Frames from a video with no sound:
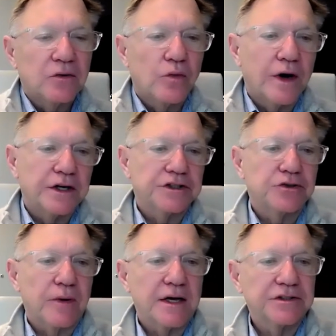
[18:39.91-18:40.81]
what is
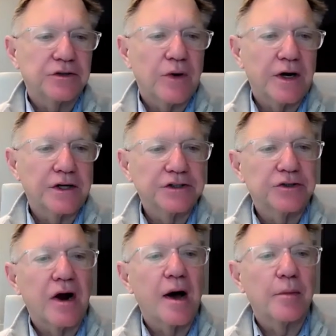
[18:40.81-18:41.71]
stress, and what is
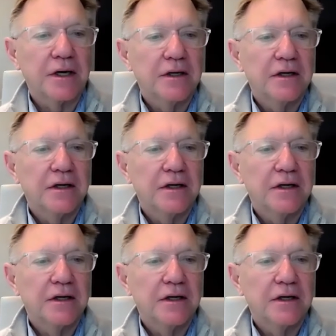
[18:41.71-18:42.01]
trauma.